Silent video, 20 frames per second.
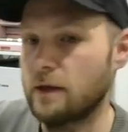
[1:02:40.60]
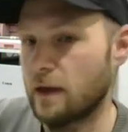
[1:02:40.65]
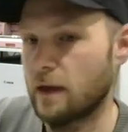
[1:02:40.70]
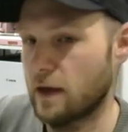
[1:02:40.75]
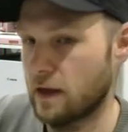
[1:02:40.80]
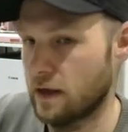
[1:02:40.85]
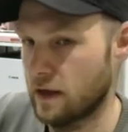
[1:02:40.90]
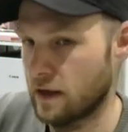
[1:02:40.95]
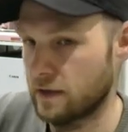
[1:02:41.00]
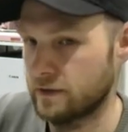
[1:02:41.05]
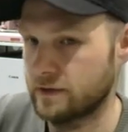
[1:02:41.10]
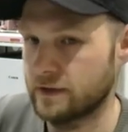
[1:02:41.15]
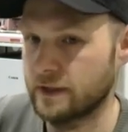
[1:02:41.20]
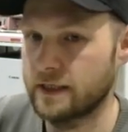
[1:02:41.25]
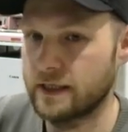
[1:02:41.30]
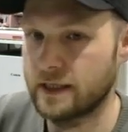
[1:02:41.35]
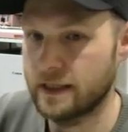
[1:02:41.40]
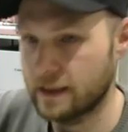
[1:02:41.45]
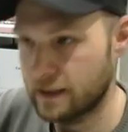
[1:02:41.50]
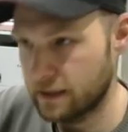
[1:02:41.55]
to
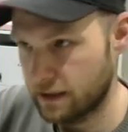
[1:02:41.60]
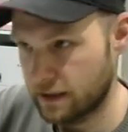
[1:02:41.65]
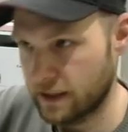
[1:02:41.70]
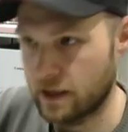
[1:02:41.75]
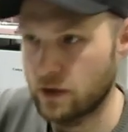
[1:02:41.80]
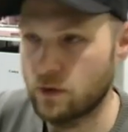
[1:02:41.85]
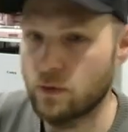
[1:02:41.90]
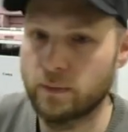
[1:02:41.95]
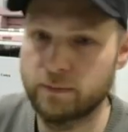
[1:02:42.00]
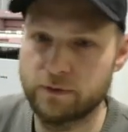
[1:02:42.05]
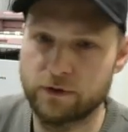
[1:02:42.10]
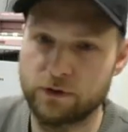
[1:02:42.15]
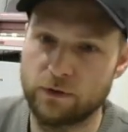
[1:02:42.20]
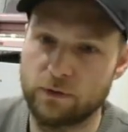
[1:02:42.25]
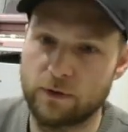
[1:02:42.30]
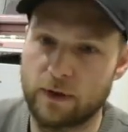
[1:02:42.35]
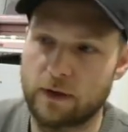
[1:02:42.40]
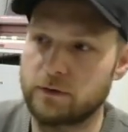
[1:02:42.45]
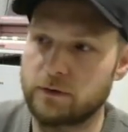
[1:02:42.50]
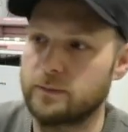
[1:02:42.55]
get you up to
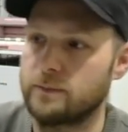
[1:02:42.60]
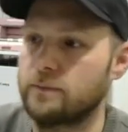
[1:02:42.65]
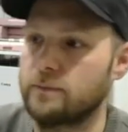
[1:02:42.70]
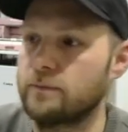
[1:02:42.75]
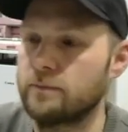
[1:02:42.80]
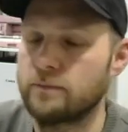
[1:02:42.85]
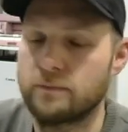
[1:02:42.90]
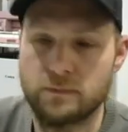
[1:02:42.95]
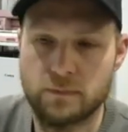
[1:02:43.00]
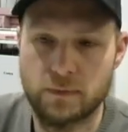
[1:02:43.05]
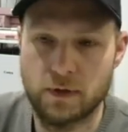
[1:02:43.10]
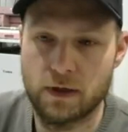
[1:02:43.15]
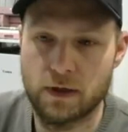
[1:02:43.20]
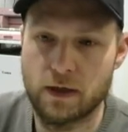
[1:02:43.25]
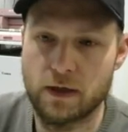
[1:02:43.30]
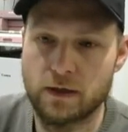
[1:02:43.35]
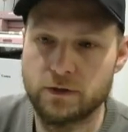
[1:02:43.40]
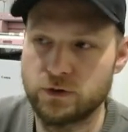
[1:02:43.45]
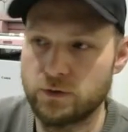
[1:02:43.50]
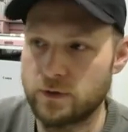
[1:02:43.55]

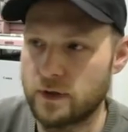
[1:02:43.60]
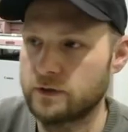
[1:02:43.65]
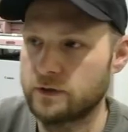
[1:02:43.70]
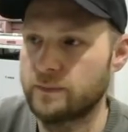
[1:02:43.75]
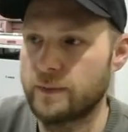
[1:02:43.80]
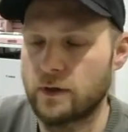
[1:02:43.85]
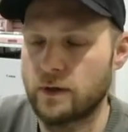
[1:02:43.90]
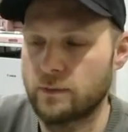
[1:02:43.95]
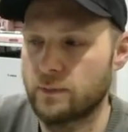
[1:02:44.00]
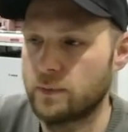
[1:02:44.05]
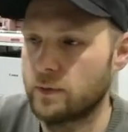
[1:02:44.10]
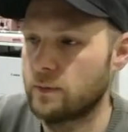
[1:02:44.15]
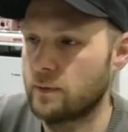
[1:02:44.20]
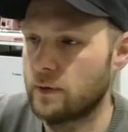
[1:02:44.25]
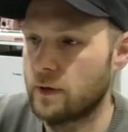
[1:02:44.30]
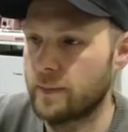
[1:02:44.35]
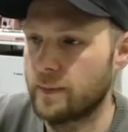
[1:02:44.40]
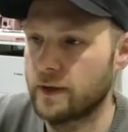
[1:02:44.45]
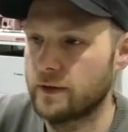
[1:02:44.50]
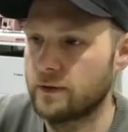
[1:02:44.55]
£2,000
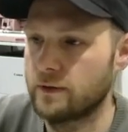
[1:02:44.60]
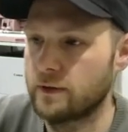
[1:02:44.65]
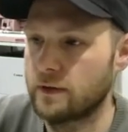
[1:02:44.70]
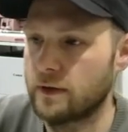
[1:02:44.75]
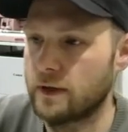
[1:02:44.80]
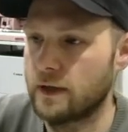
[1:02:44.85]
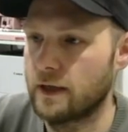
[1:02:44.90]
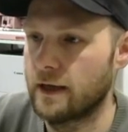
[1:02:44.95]
a month.